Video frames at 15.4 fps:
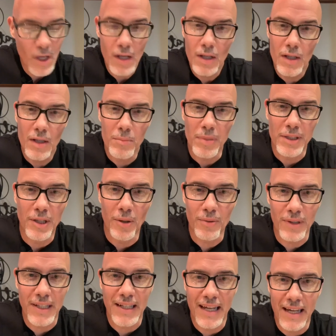But don't
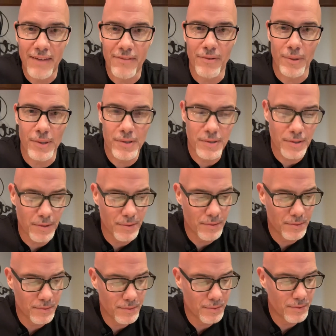let Everest
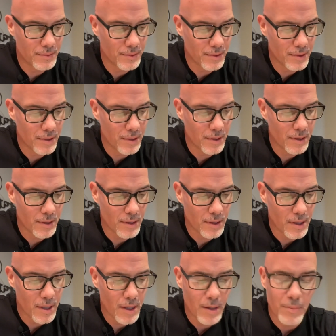
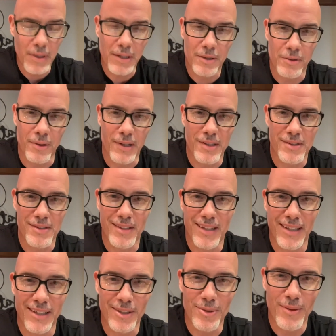be the greatest
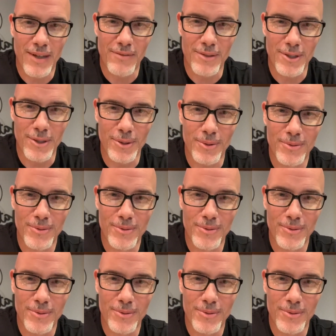thing you ever do.